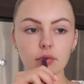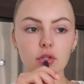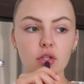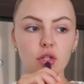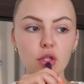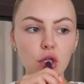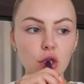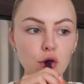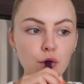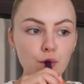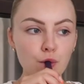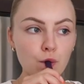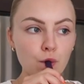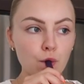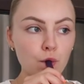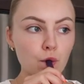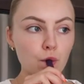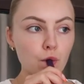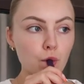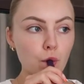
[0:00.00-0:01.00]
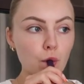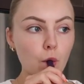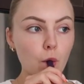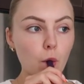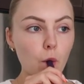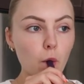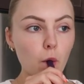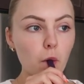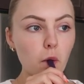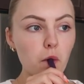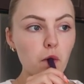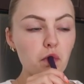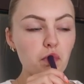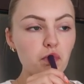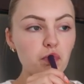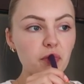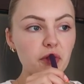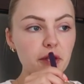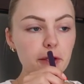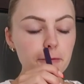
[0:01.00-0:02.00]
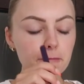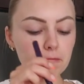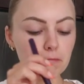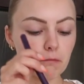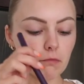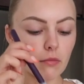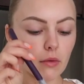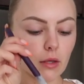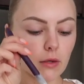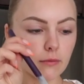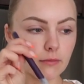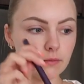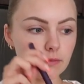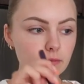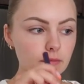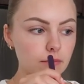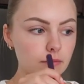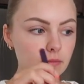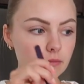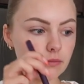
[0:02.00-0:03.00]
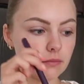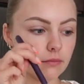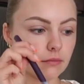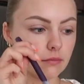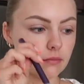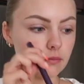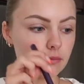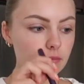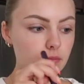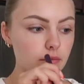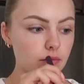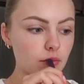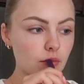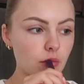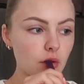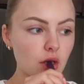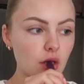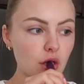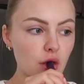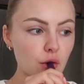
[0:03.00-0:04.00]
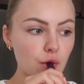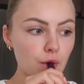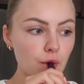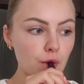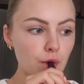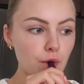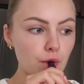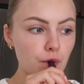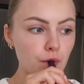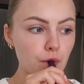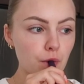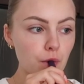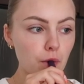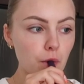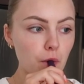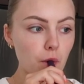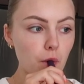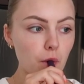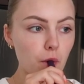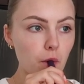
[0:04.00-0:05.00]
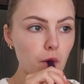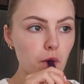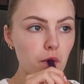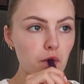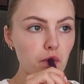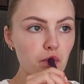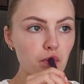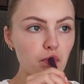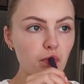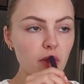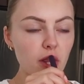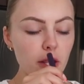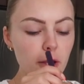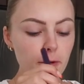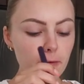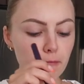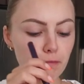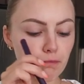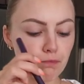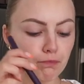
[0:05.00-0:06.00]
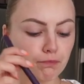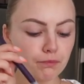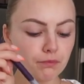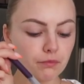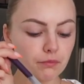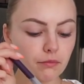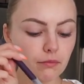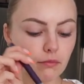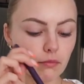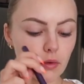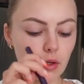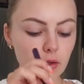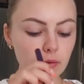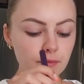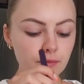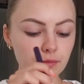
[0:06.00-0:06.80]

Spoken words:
Nobody speaks.